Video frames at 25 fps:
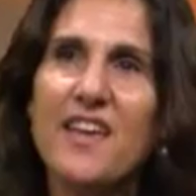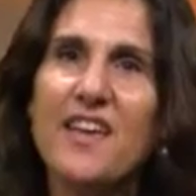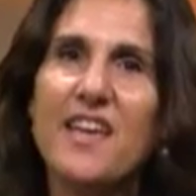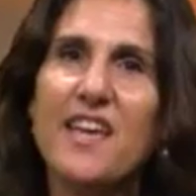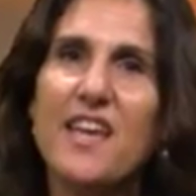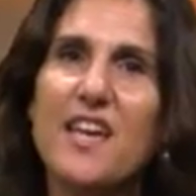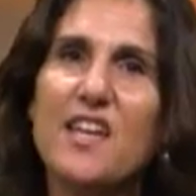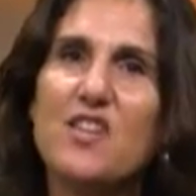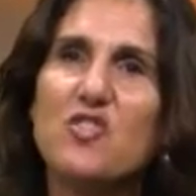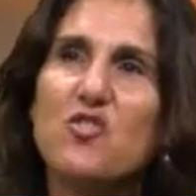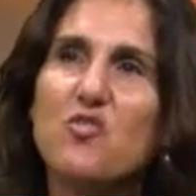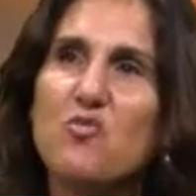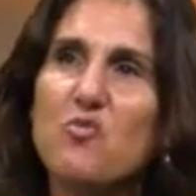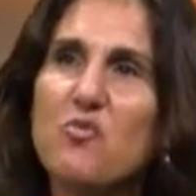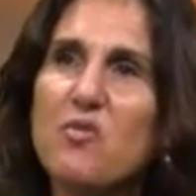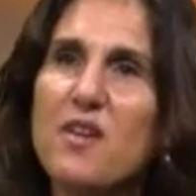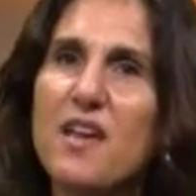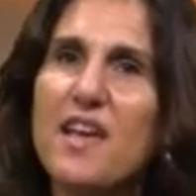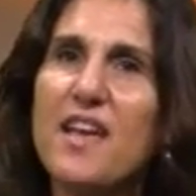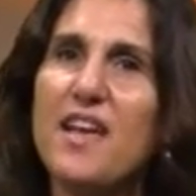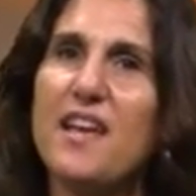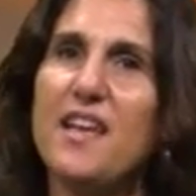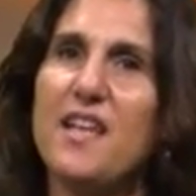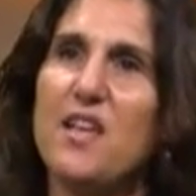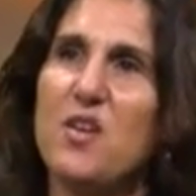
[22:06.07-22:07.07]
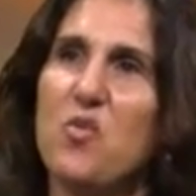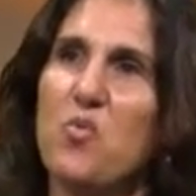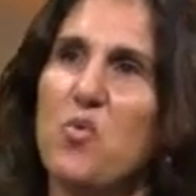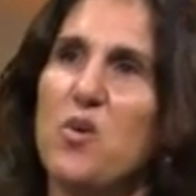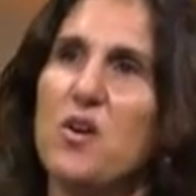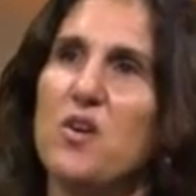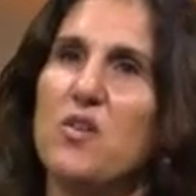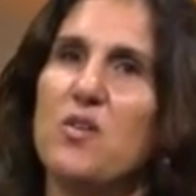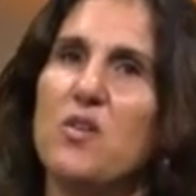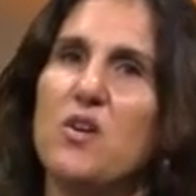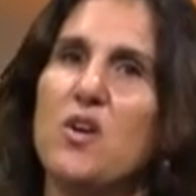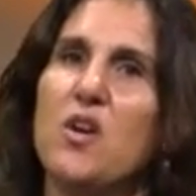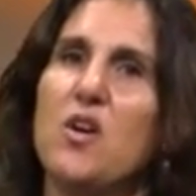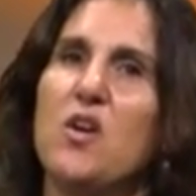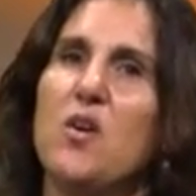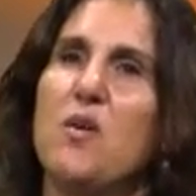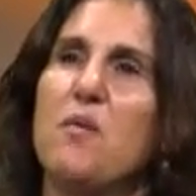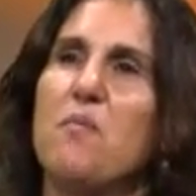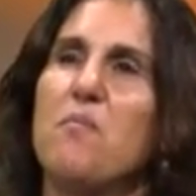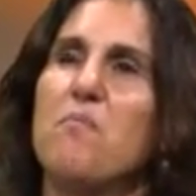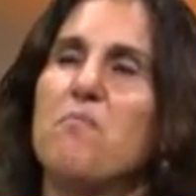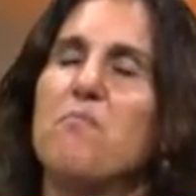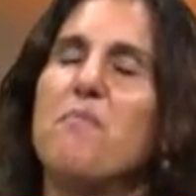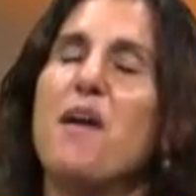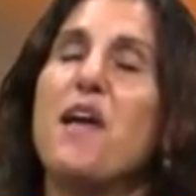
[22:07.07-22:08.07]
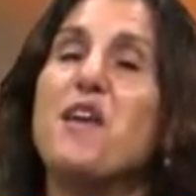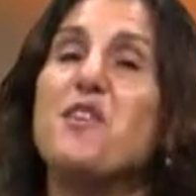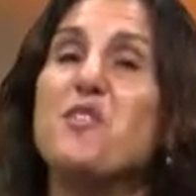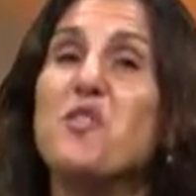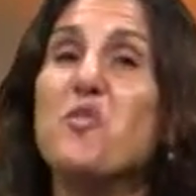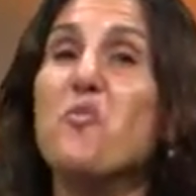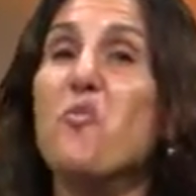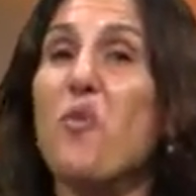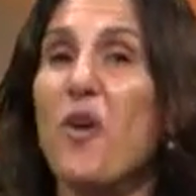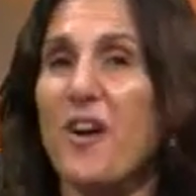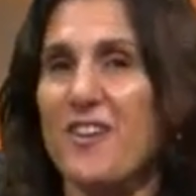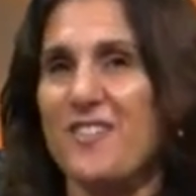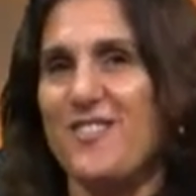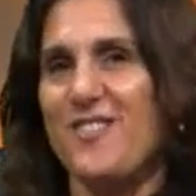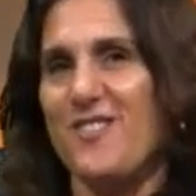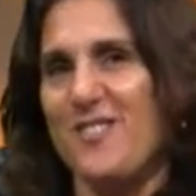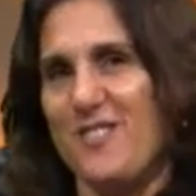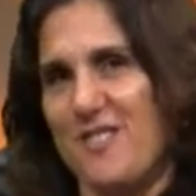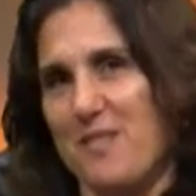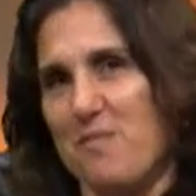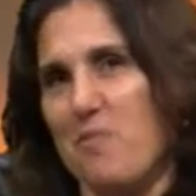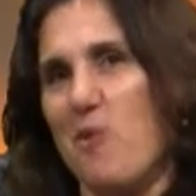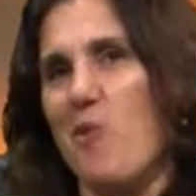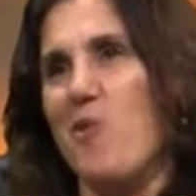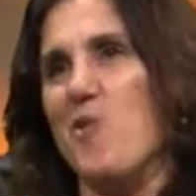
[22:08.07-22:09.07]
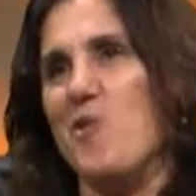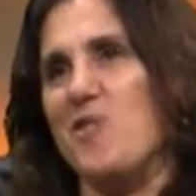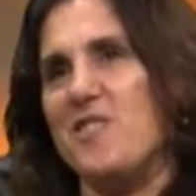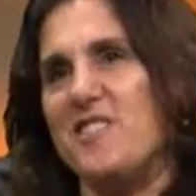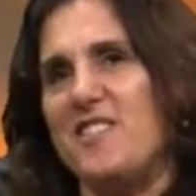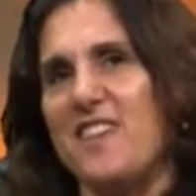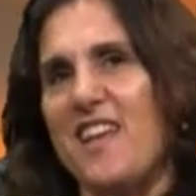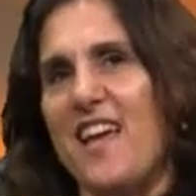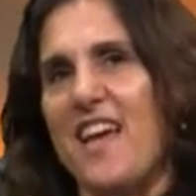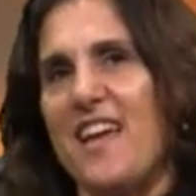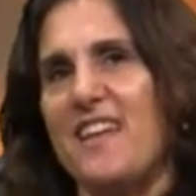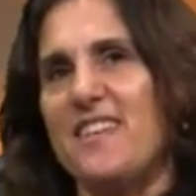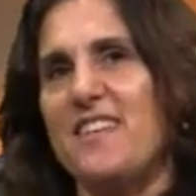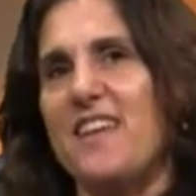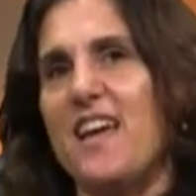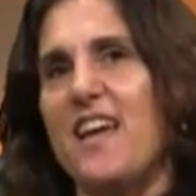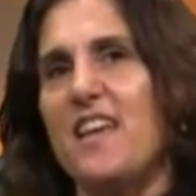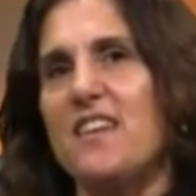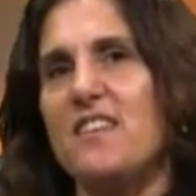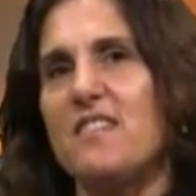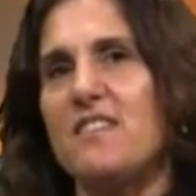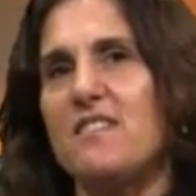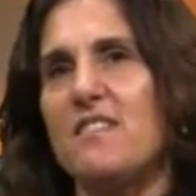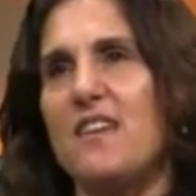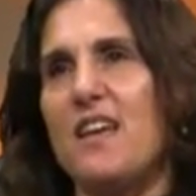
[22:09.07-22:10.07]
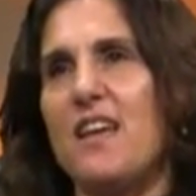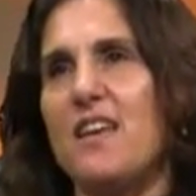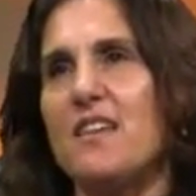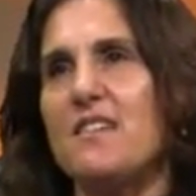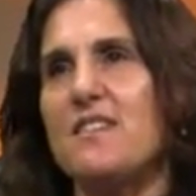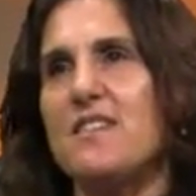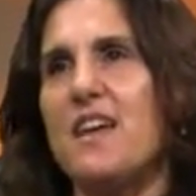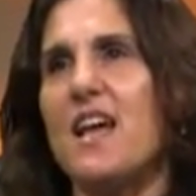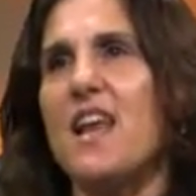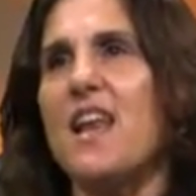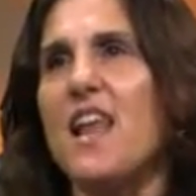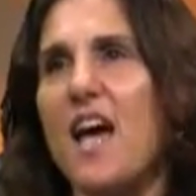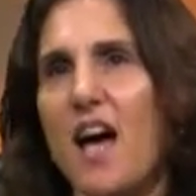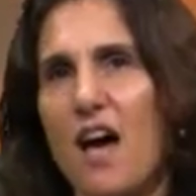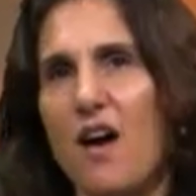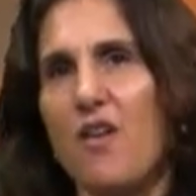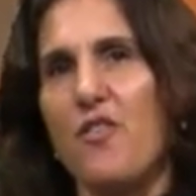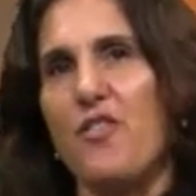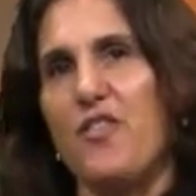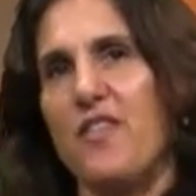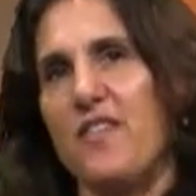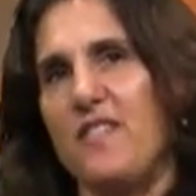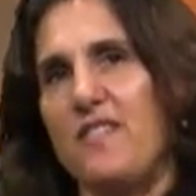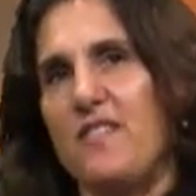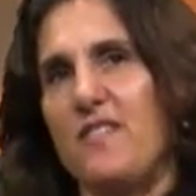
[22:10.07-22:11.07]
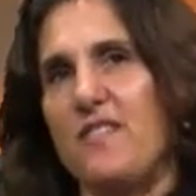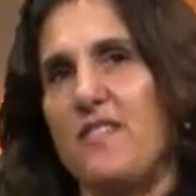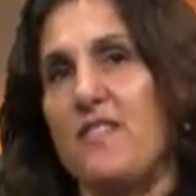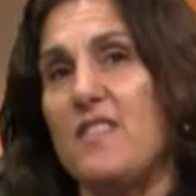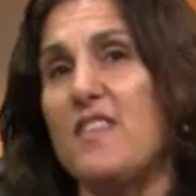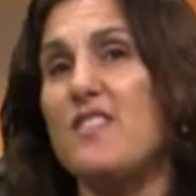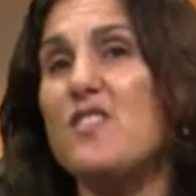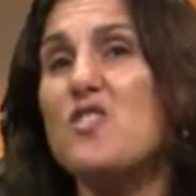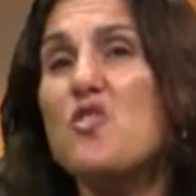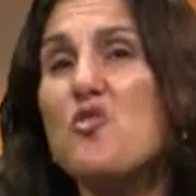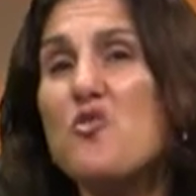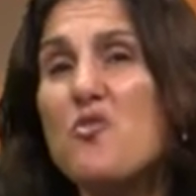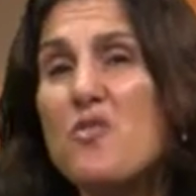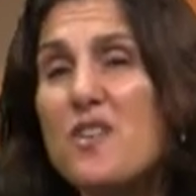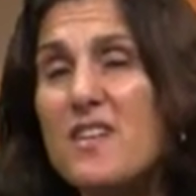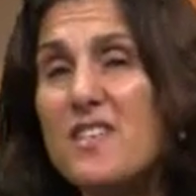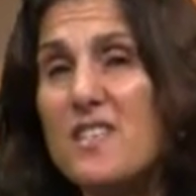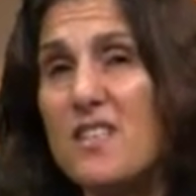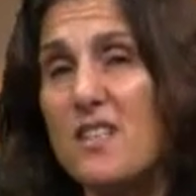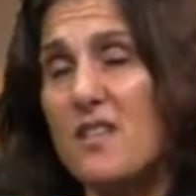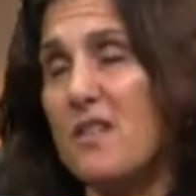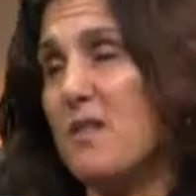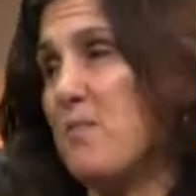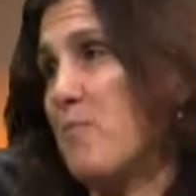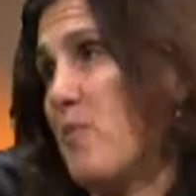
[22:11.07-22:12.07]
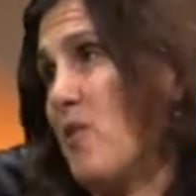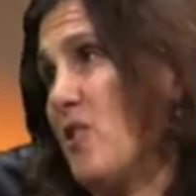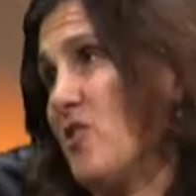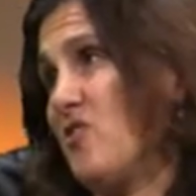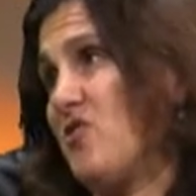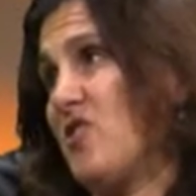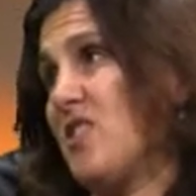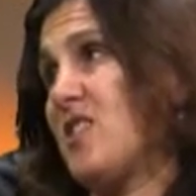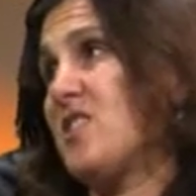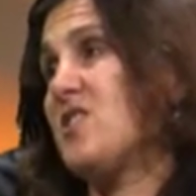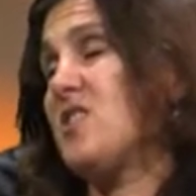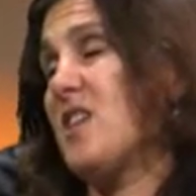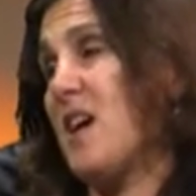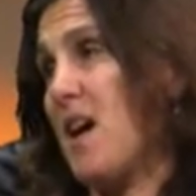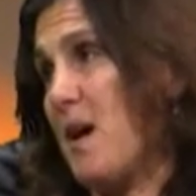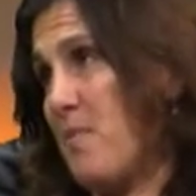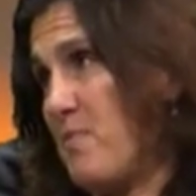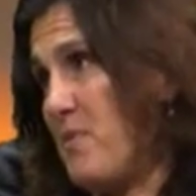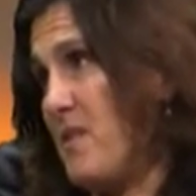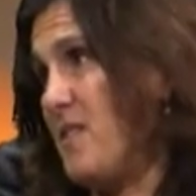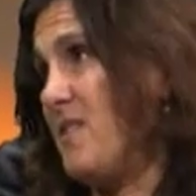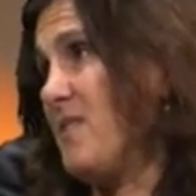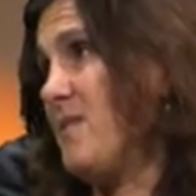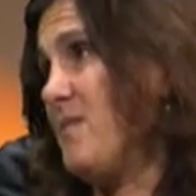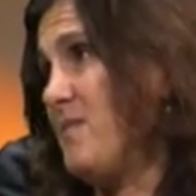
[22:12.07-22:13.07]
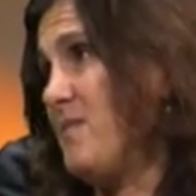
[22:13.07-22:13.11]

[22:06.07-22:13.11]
it really will make you want to support and allow this critical project to happen.